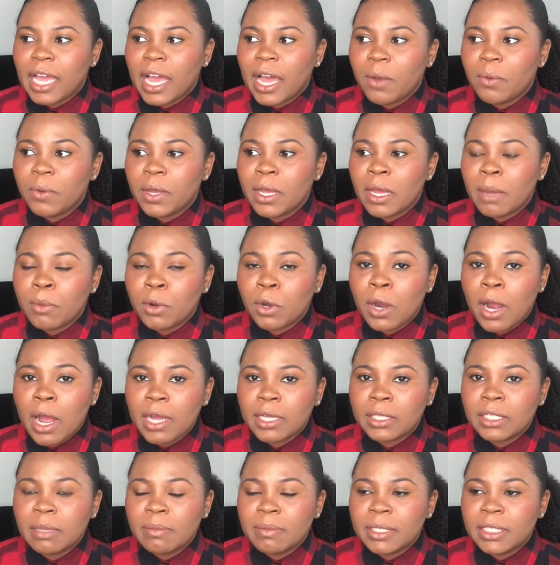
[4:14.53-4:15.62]
I would come
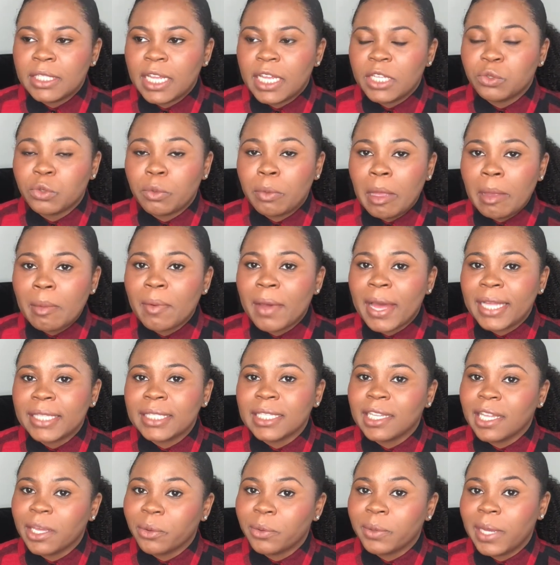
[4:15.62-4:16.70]
across some mistakes where people had to
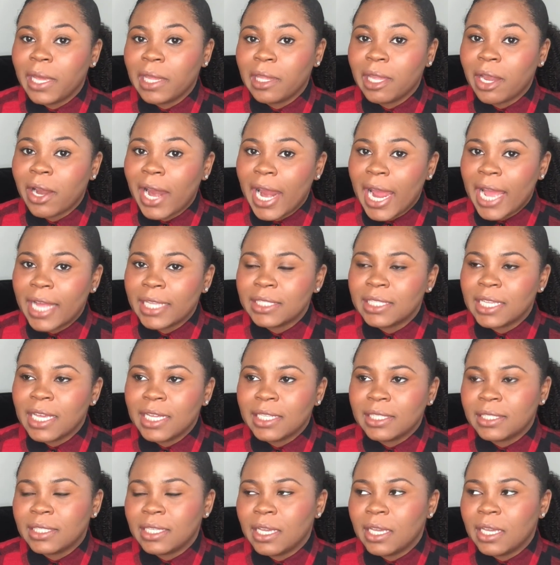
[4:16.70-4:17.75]
liquidate their assets,